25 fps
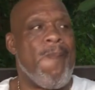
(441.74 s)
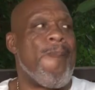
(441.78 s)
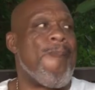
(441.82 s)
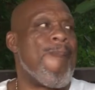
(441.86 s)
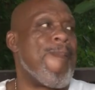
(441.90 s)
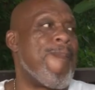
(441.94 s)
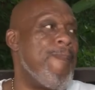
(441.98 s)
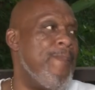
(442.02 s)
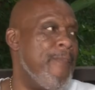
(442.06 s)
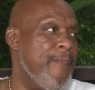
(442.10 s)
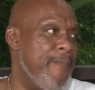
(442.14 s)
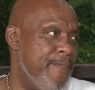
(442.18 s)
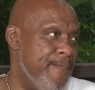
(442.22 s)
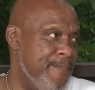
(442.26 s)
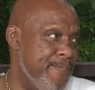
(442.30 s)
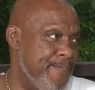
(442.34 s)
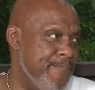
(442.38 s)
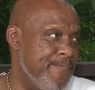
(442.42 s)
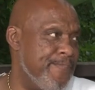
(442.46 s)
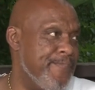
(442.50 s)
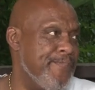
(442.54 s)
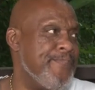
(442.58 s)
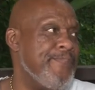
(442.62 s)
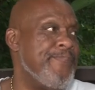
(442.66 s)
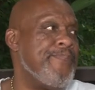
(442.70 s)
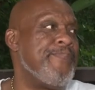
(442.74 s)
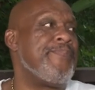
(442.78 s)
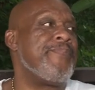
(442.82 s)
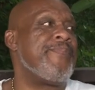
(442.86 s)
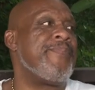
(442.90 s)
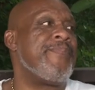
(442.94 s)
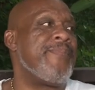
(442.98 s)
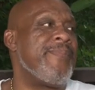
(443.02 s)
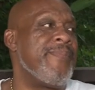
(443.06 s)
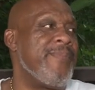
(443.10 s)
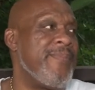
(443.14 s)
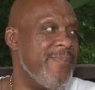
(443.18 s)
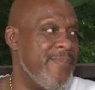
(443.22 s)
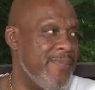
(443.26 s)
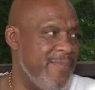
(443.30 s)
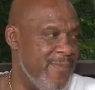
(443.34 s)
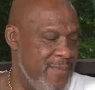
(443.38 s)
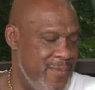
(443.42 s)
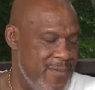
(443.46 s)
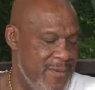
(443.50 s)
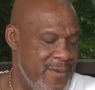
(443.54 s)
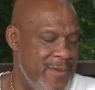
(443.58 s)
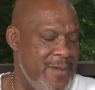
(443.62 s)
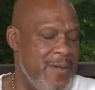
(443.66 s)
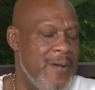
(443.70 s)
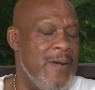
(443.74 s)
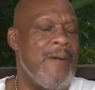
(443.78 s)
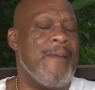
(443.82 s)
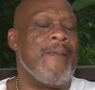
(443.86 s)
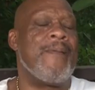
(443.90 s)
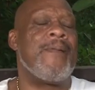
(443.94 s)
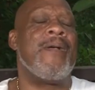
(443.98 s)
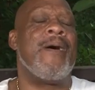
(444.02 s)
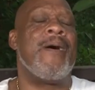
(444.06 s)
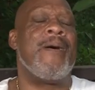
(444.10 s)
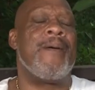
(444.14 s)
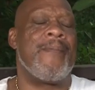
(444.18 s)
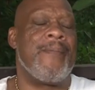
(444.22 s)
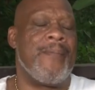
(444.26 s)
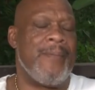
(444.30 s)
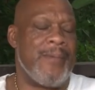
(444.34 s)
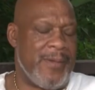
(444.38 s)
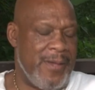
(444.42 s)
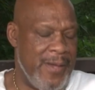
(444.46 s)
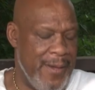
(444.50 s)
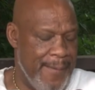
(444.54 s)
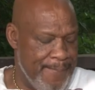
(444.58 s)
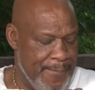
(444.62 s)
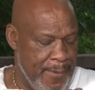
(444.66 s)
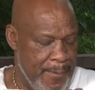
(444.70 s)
he went to see the Rats, I was told that he used to keep the mask on.